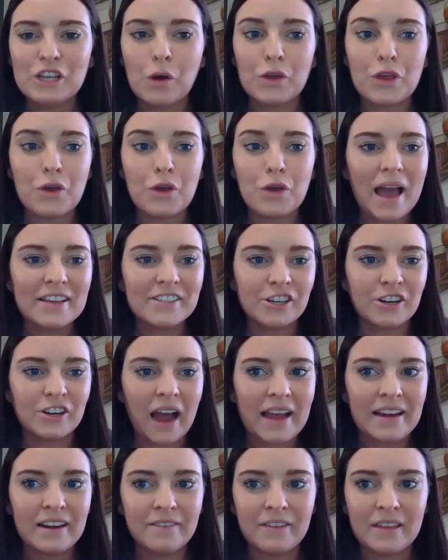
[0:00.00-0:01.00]
So you guys are
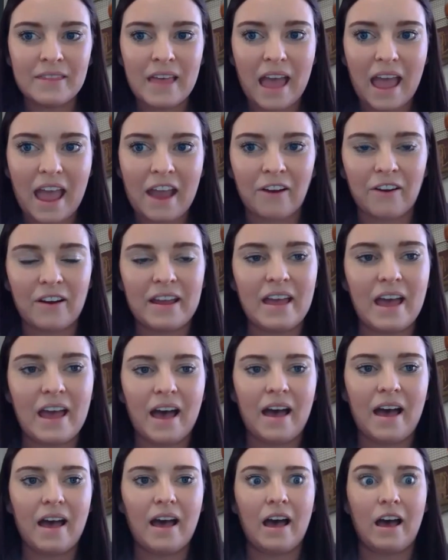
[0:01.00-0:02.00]
kind of in the
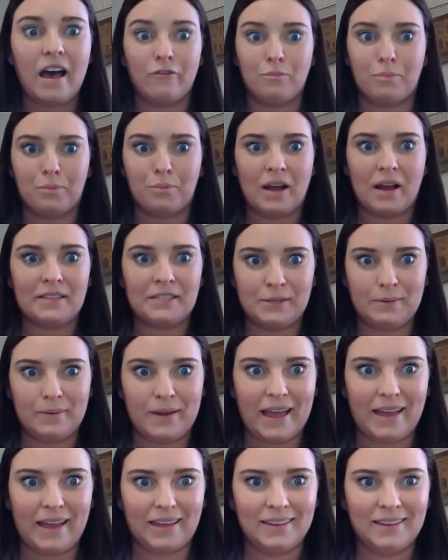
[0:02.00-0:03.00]
area of
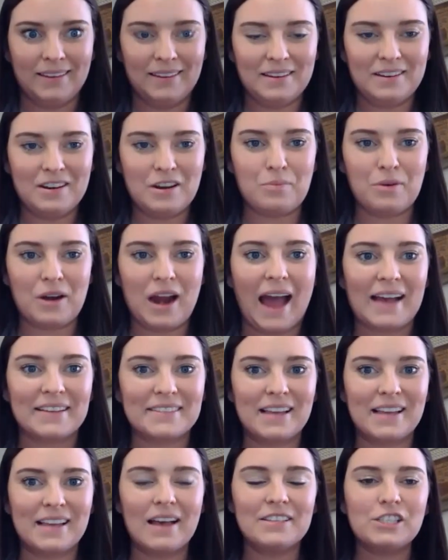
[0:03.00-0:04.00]
Brunswick,
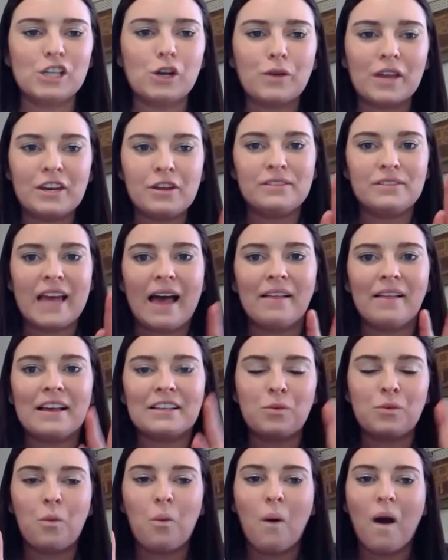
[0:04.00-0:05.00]
Nebraska. Right. So can you tell us
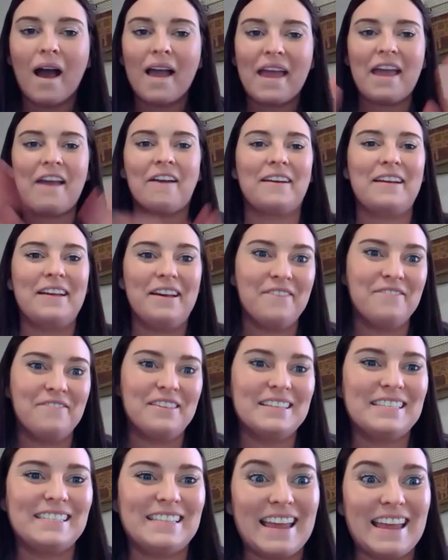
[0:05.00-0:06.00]
what area of
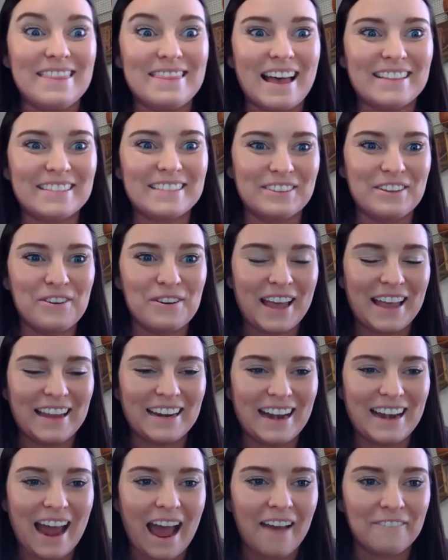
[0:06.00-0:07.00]
the state that's
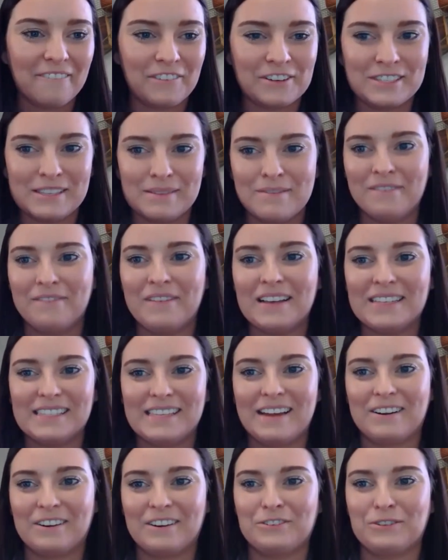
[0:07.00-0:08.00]
located at for some of us
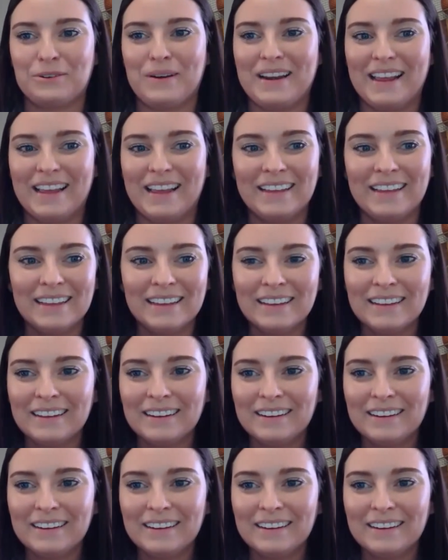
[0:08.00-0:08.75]
that are joining?